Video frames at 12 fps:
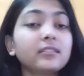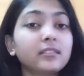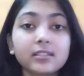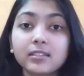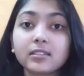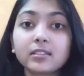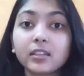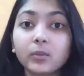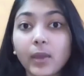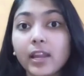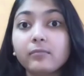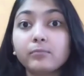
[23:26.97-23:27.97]
This is a
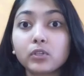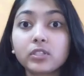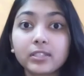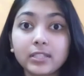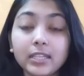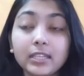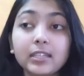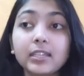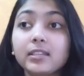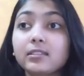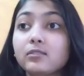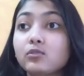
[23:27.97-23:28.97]
12 book
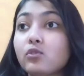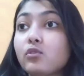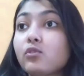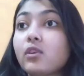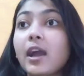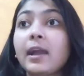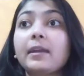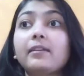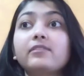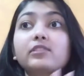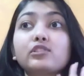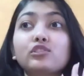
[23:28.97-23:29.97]
series, so
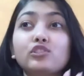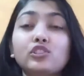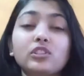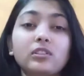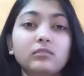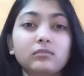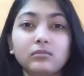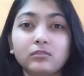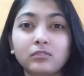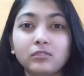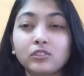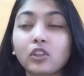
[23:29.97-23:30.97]
I was
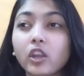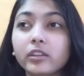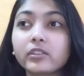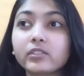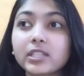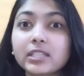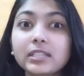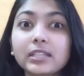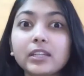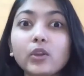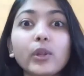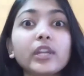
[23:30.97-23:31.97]
not interested
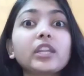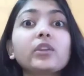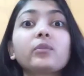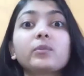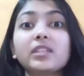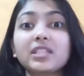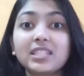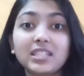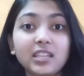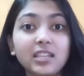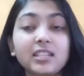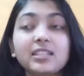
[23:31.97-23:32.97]
in continuing with the
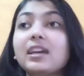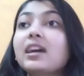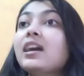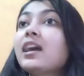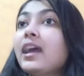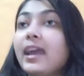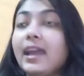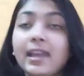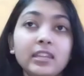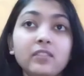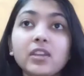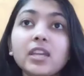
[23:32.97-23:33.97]
series
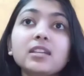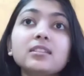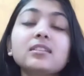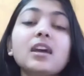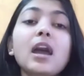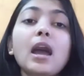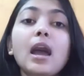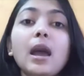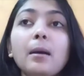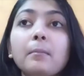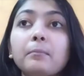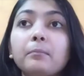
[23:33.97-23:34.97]
anyways.
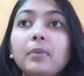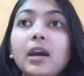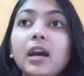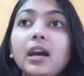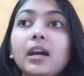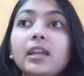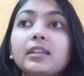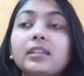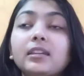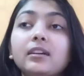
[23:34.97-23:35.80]
But